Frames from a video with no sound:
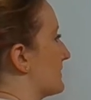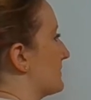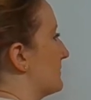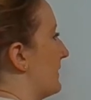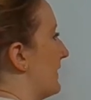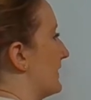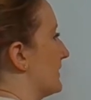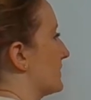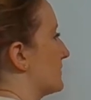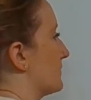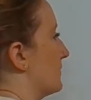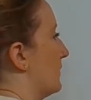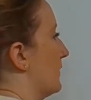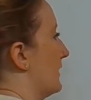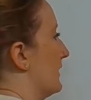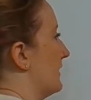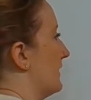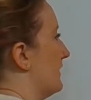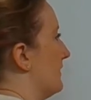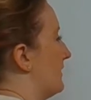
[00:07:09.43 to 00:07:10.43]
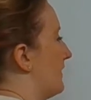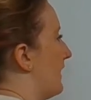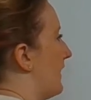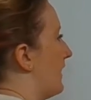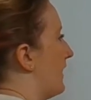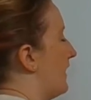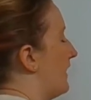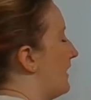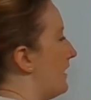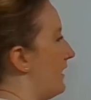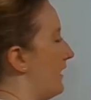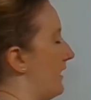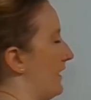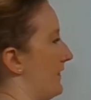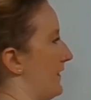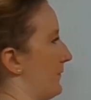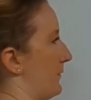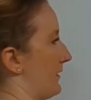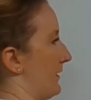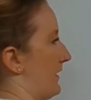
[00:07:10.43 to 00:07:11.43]
minus 1, and
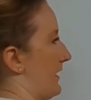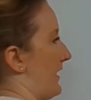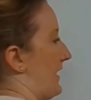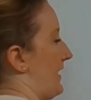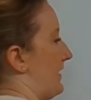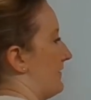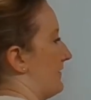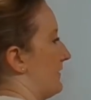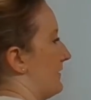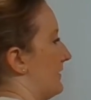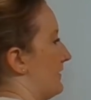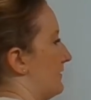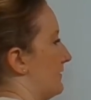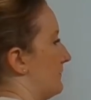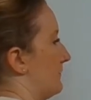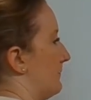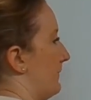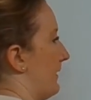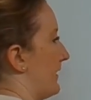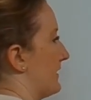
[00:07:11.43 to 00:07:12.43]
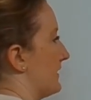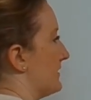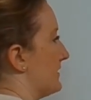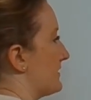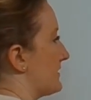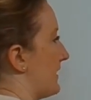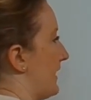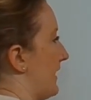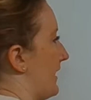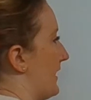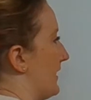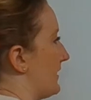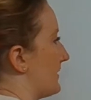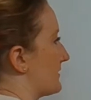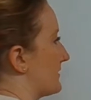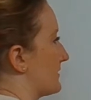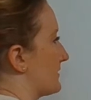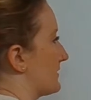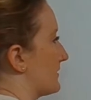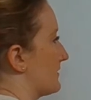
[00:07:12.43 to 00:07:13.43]
then we're going to have minus
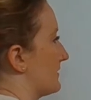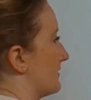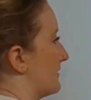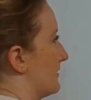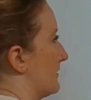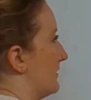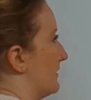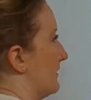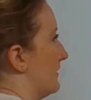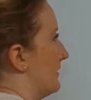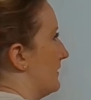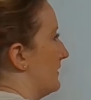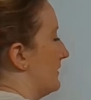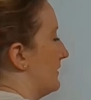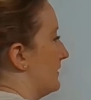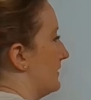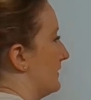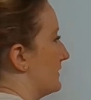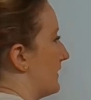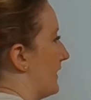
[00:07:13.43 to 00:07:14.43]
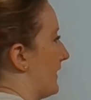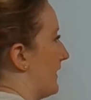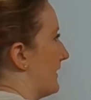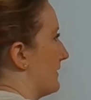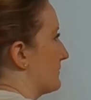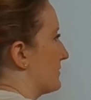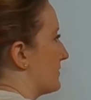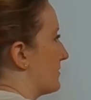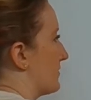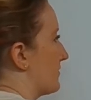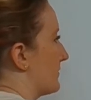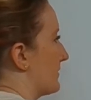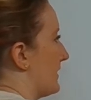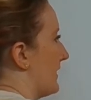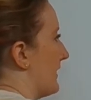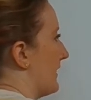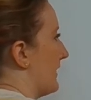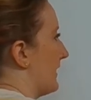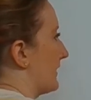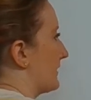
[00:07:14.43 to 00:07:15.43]
x times
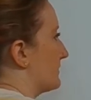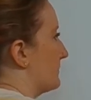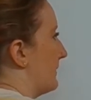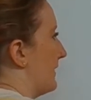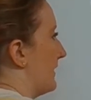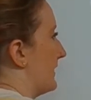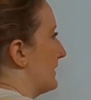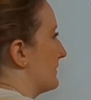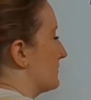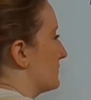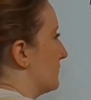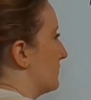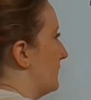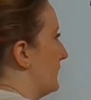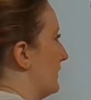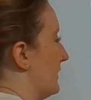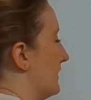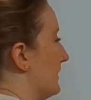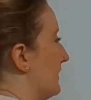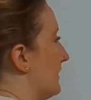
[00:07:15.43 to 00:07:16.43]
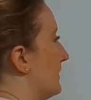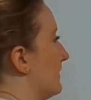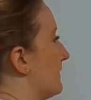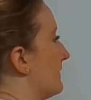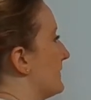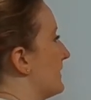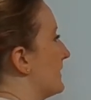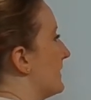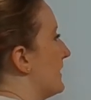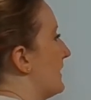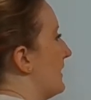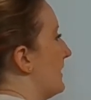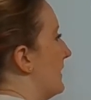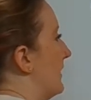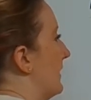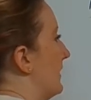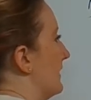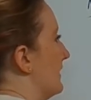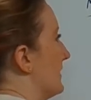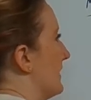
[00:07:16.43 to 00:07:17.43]
3x minus 1,
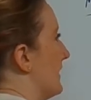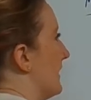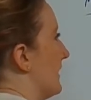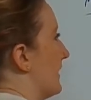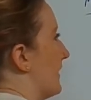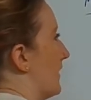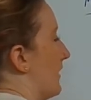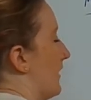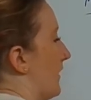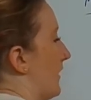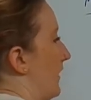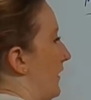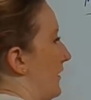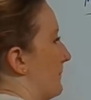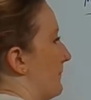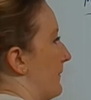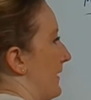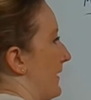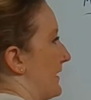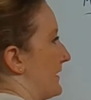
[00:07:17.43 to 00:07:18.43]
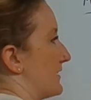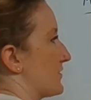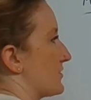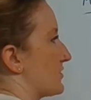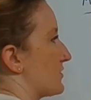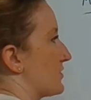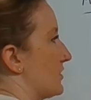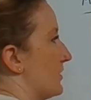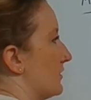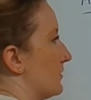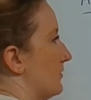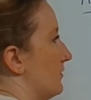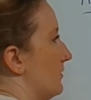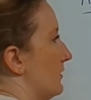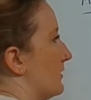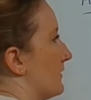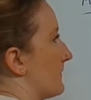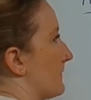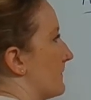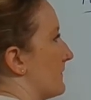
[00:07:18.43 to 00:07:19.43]
and then our minus 2
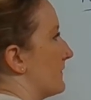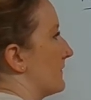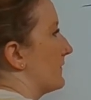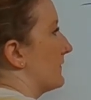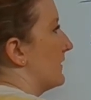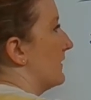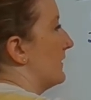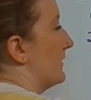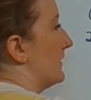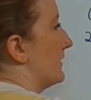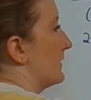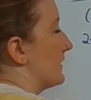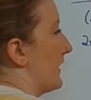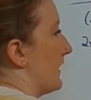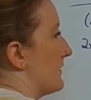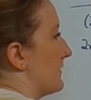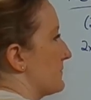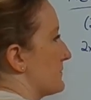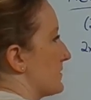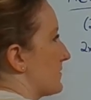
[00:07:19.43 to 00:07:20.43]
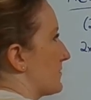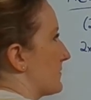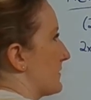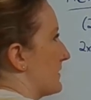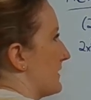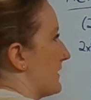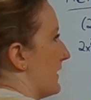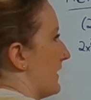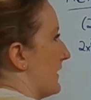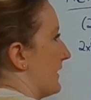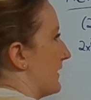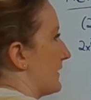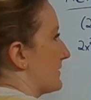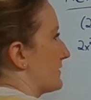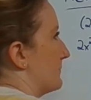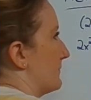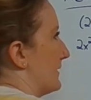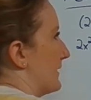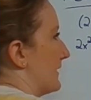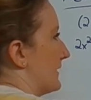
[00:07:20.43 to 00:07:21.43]
times 3x
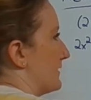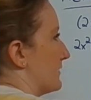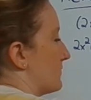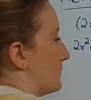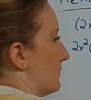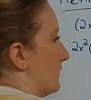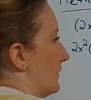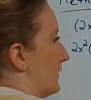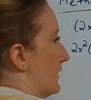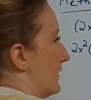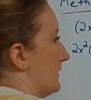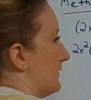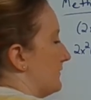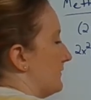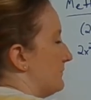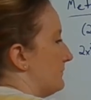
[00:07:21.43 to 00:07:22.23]
minus 1.